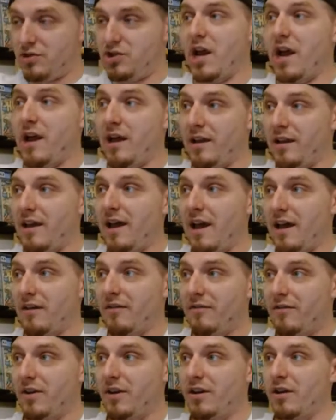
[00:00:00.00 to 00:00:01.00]
Jang
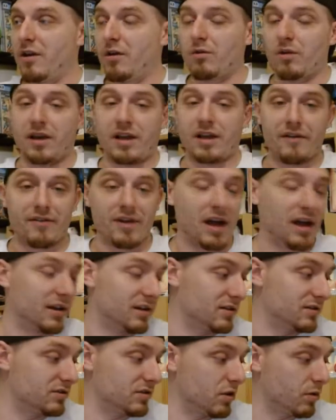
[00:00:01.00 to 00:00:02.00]
Gang video. Like, I've
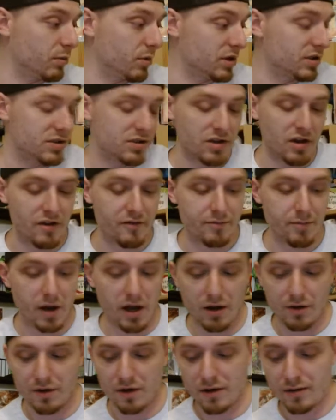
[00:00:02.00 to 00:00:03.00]
gotten so much stuff
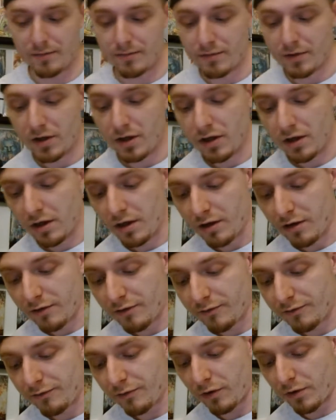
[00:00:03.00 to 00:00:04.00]
piled up
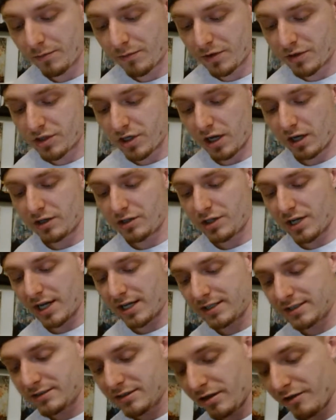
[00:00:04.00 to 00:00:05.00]
from the John
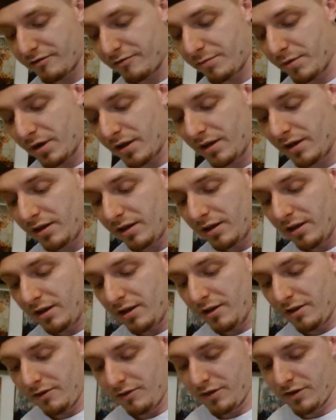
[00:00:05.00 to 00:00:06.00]
Jang stuff. But
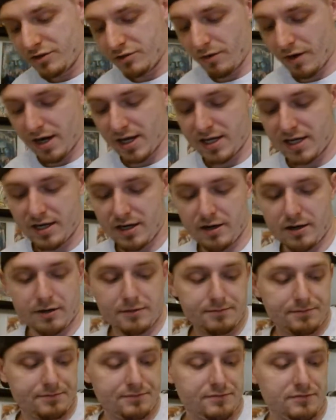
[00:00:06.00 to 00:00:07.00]
this right
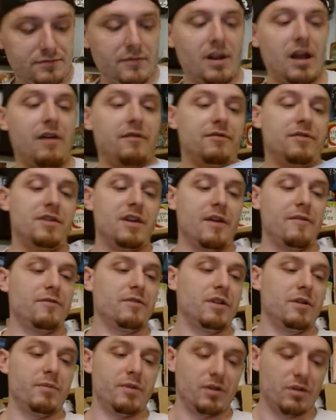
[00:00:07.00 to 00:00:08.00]
here, I've
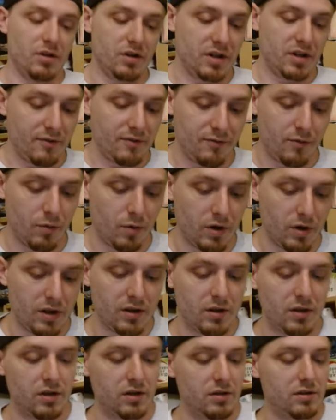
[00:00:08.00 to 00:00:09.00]
definitely been looking for.
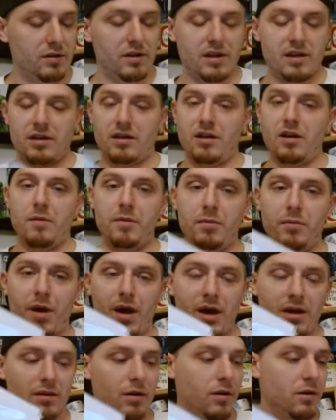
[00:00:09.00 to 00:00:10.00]
And look, they come in
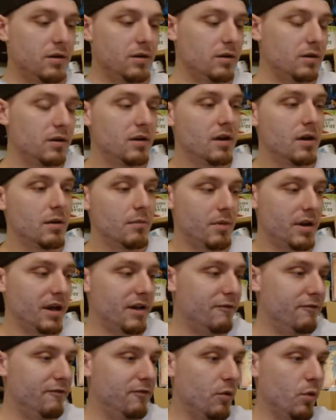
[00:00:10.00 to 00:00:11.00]
Mylar.
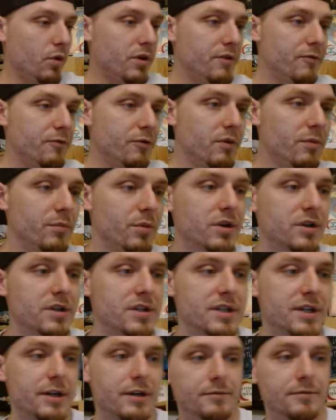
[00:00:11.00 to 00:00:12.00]
I got four different
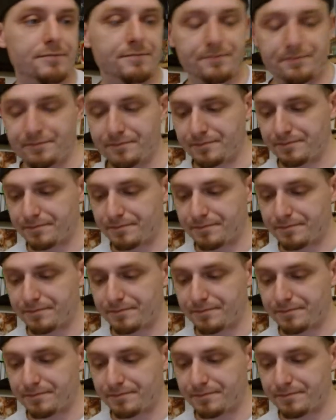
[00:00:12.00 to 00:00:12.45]
books here.